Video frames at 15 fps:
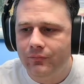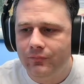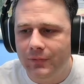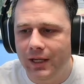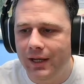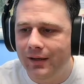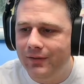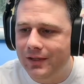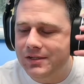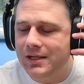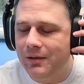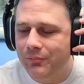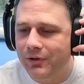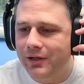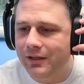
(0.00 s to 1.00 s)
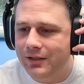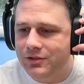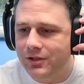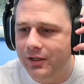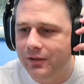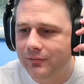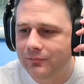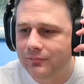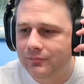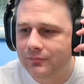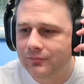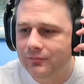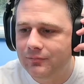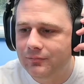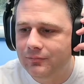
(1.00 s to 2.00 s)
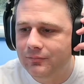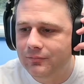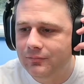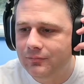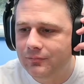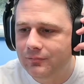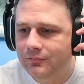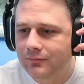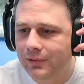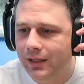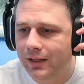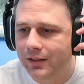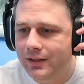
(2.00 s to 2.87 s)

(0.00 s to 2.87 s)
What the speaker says: Yeah, these sound pretty legit. Yeah,